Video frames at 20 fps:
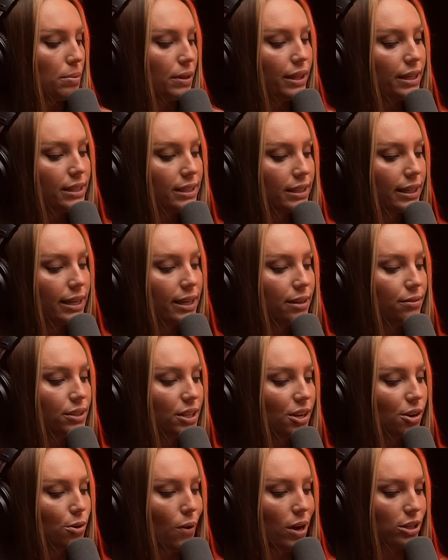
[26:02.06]
But this leaves
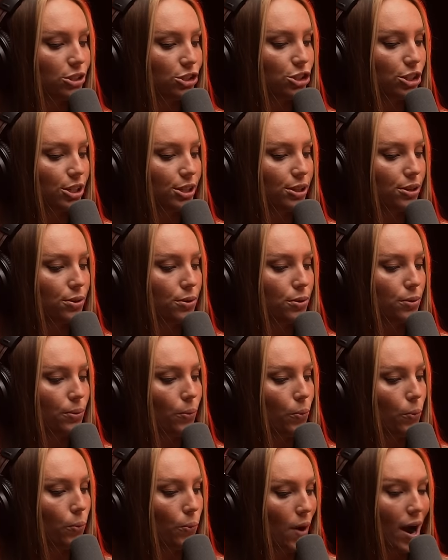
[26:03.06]
the question,
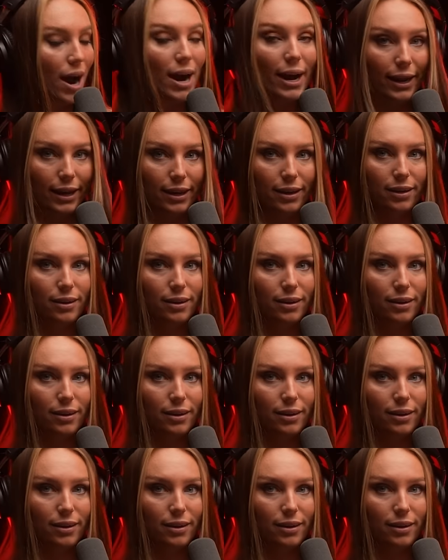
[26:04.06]
why?